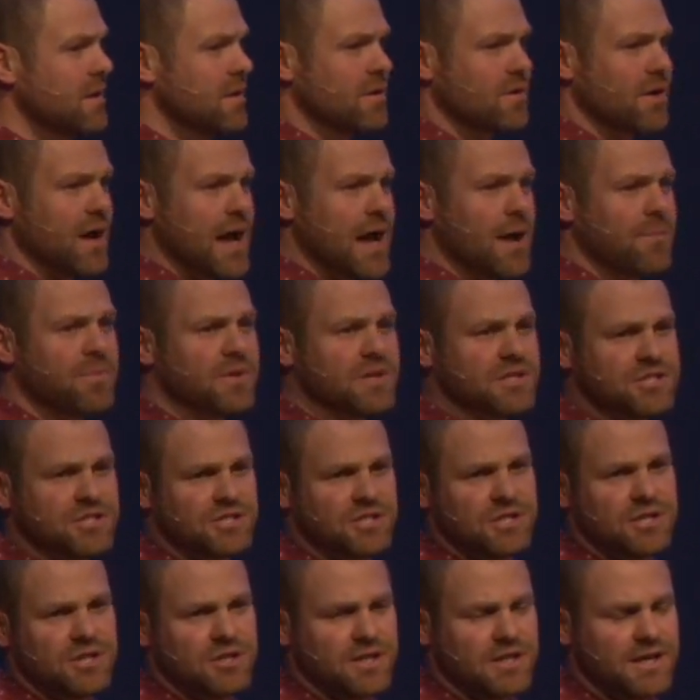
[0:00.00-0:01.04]
Grab the
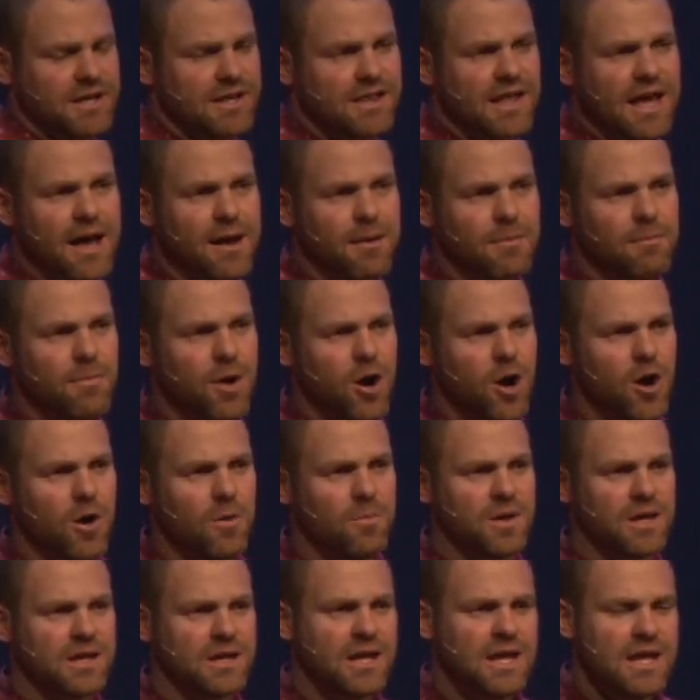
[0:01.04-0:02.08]
shield, and in that
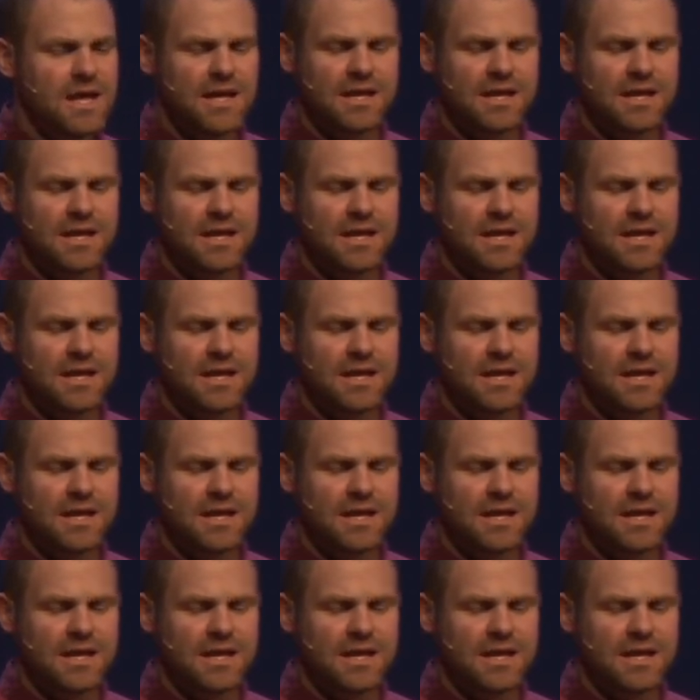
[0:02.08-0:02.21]
moment,